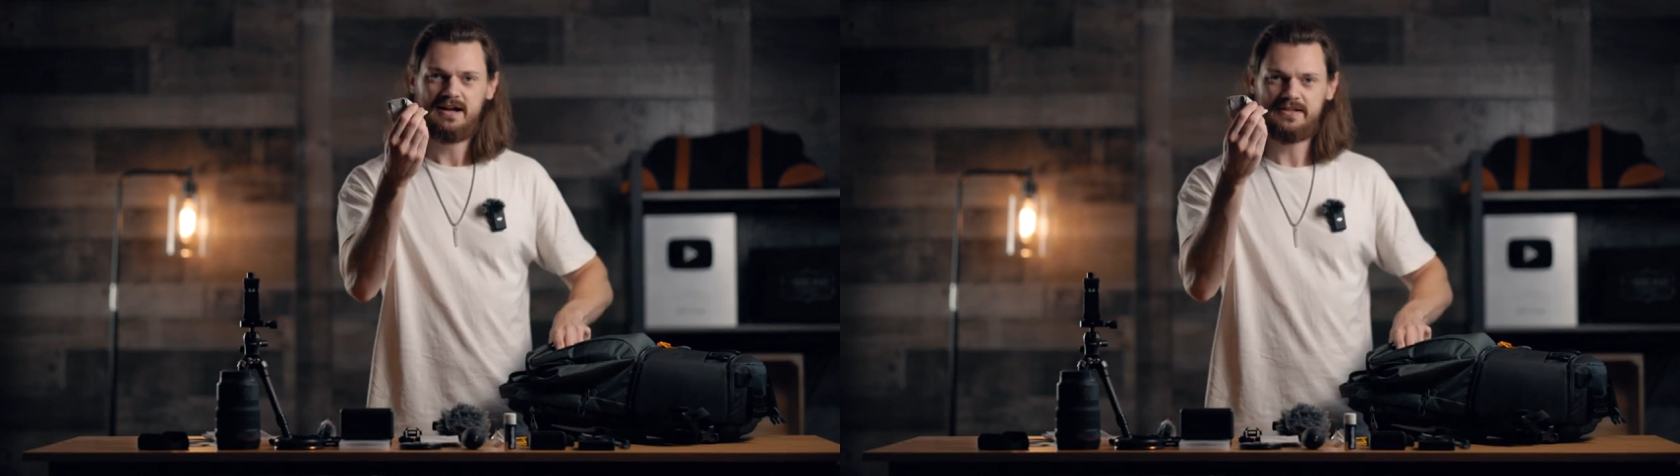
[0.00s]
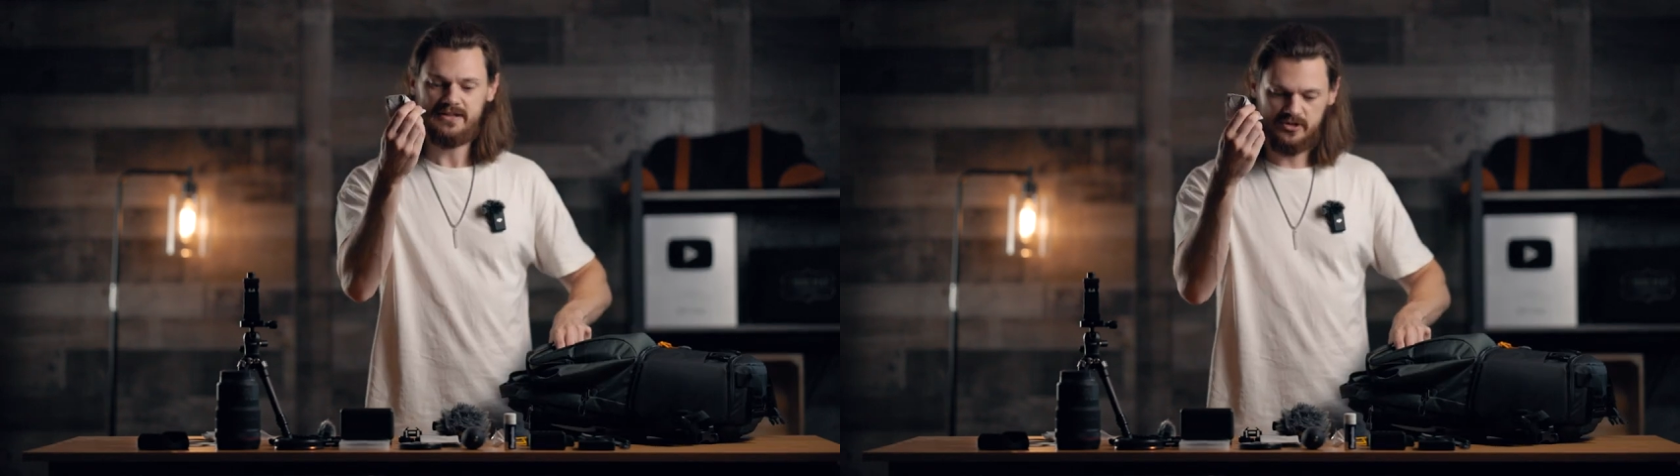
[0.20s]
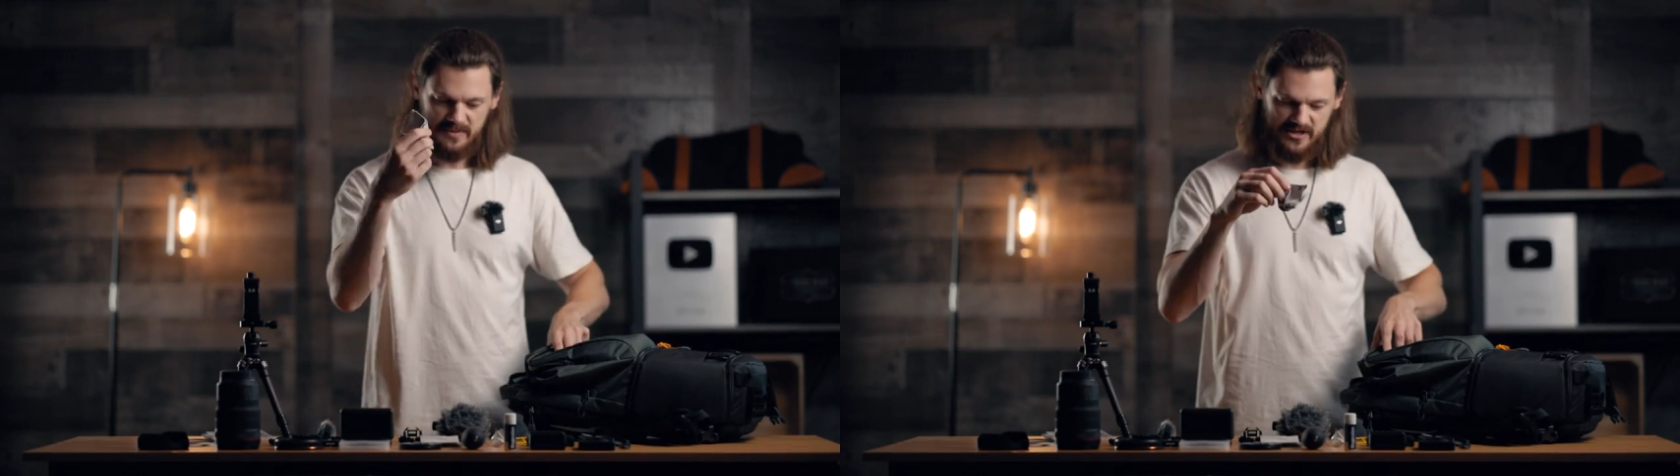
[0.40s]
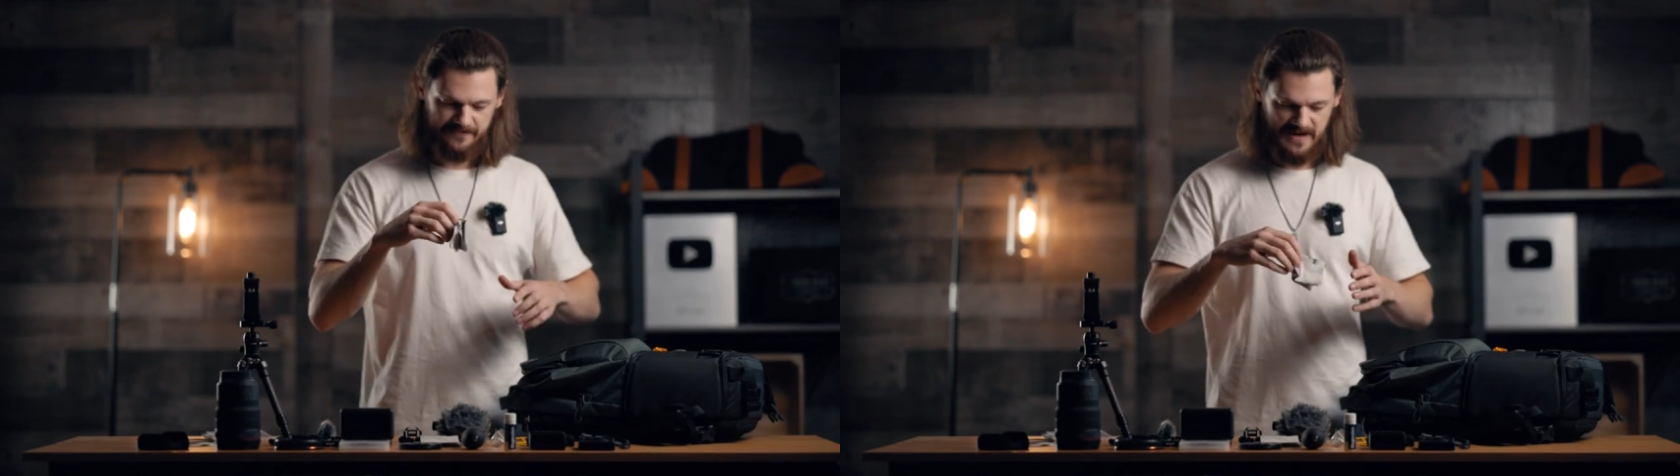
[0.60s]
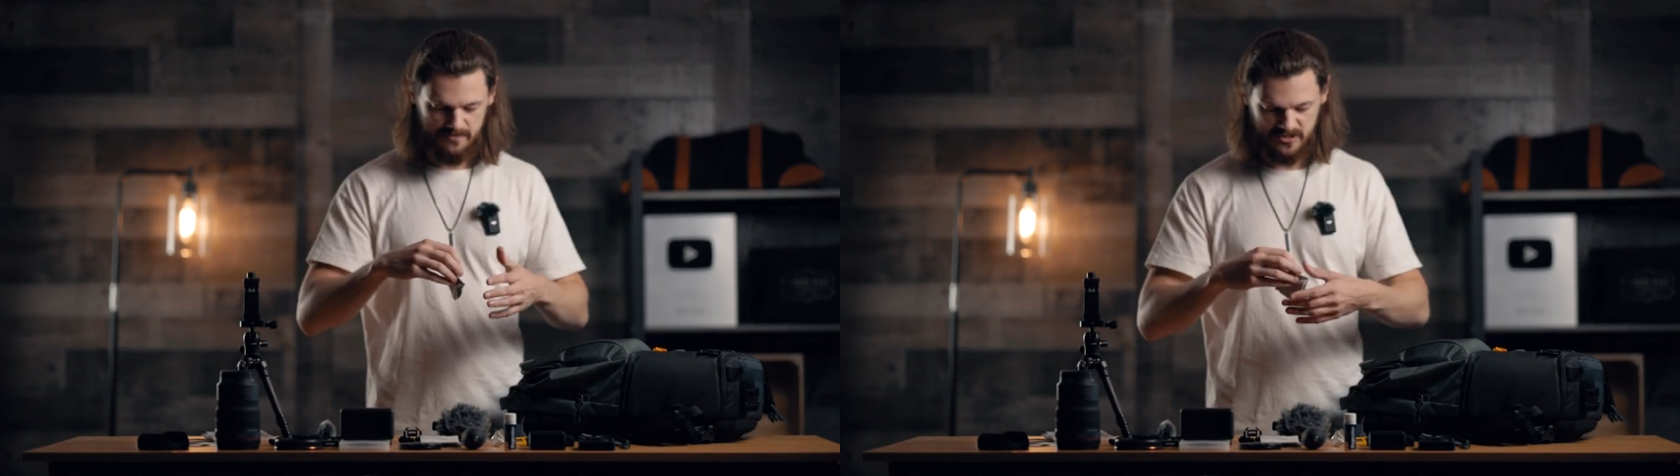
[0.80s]
Another
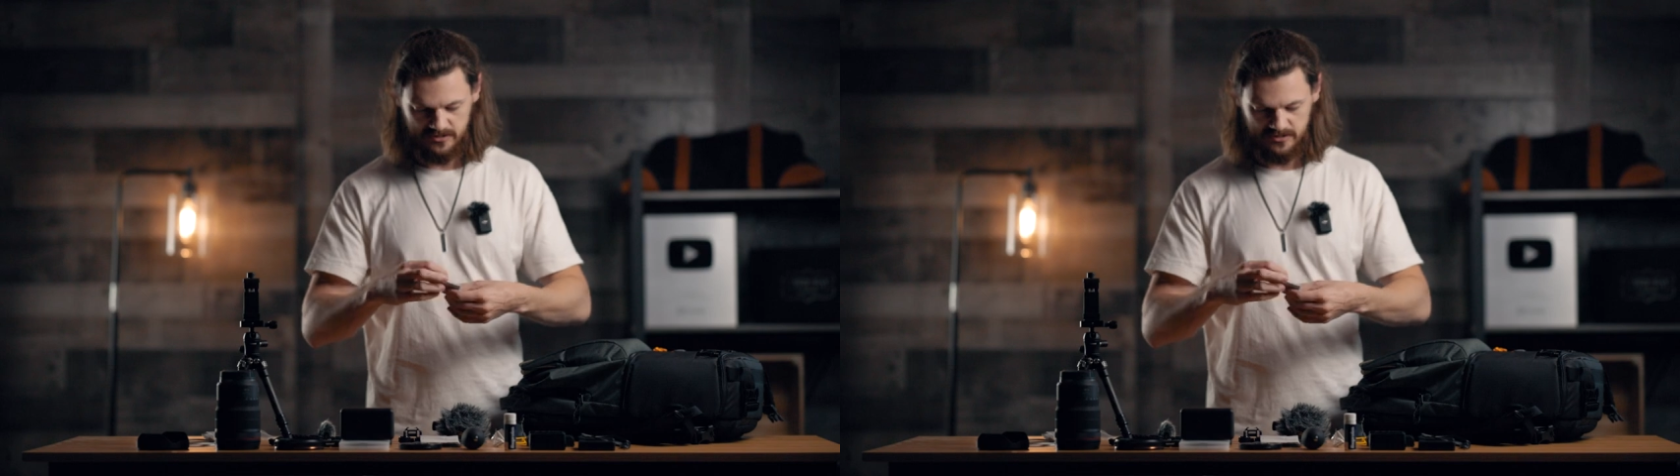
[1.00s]
microfiber